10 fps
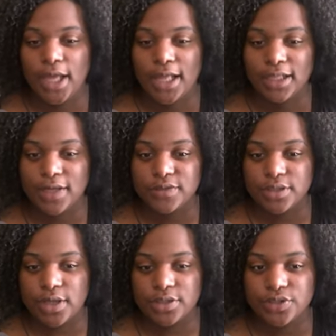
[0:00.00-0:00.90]
Allows
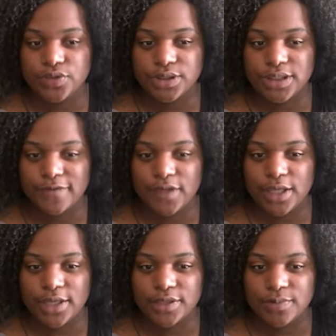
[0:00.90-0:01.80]

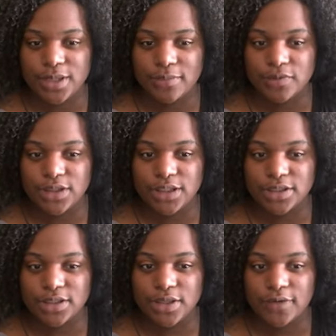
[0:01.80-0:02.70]
Inostra to be able to
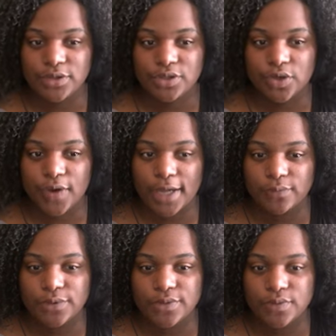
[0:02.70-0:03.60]
eat tough to crack
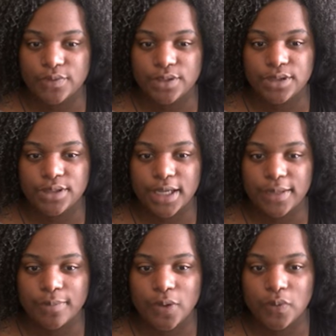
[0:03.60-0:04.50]
resources
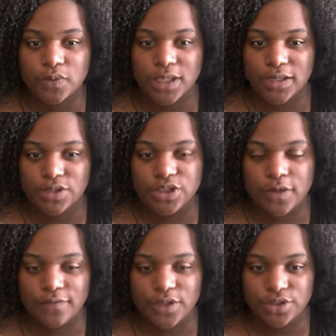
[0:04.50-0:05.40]
like bones and
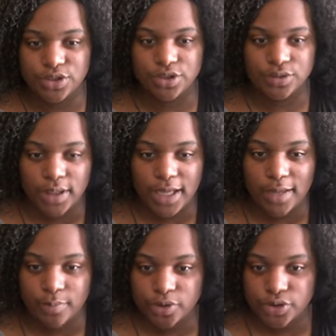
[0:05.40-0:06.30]
shellfish.
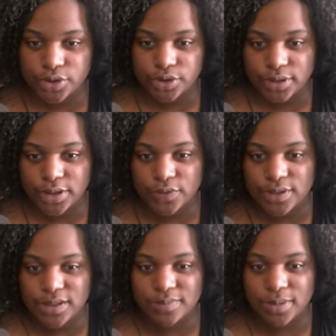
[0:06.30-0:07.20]
Ambusher
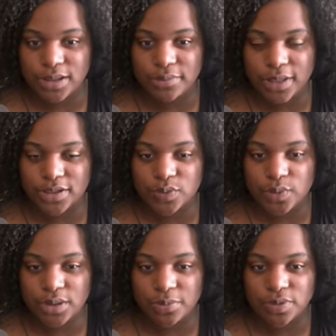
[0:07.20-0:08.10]
increases bleed by
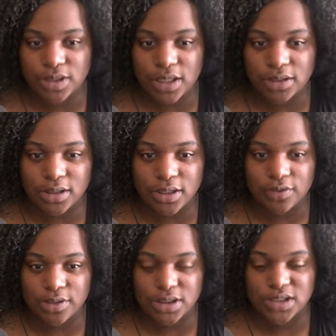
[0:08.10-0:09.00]
20%,
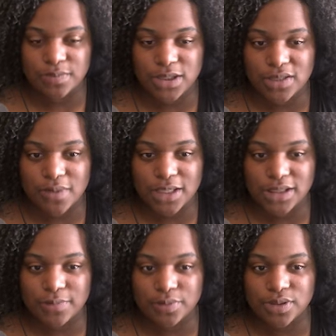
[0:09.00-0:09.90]
increases speed by
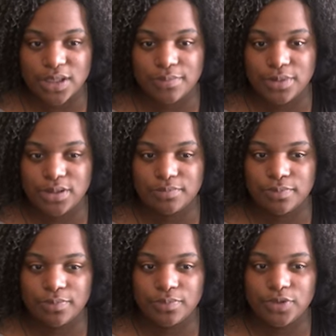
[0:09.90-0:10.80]
10%, but de
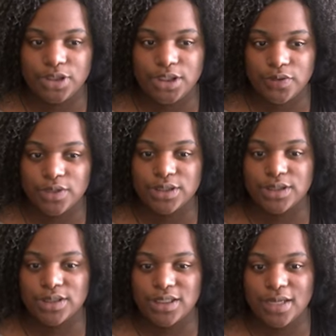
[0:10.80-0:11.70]

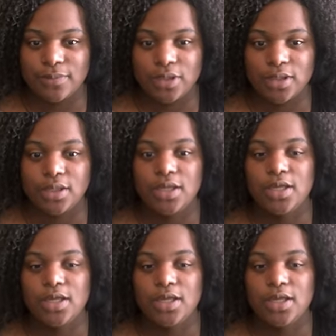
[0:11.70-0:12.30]
decreases stamina